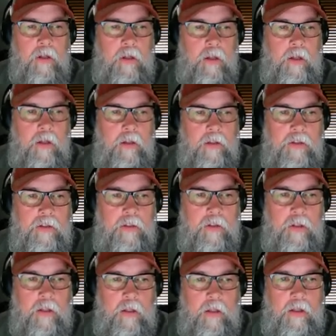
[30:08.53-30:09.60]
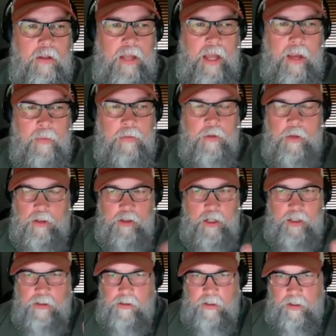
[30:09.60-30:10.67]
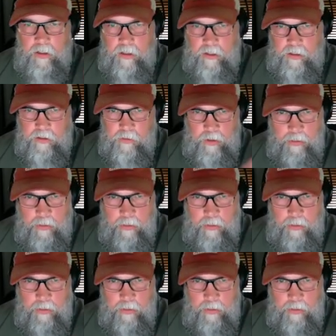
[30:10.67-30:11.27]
is the aperture I change it the least. When I'm